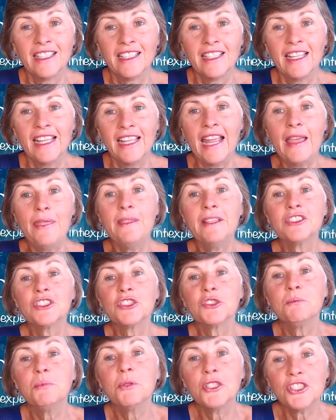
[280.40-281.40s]
And this
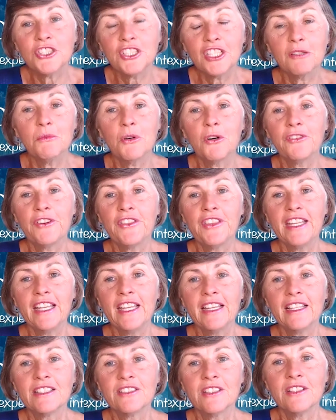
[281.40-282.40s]
is pushing them over the
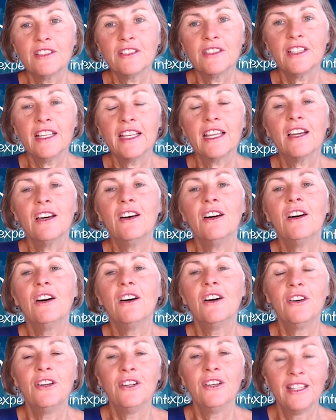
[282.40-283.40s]
edge. And they're like,
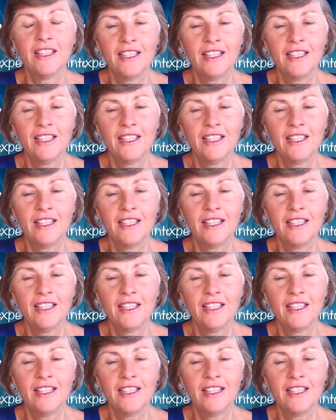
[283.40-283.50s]
oh,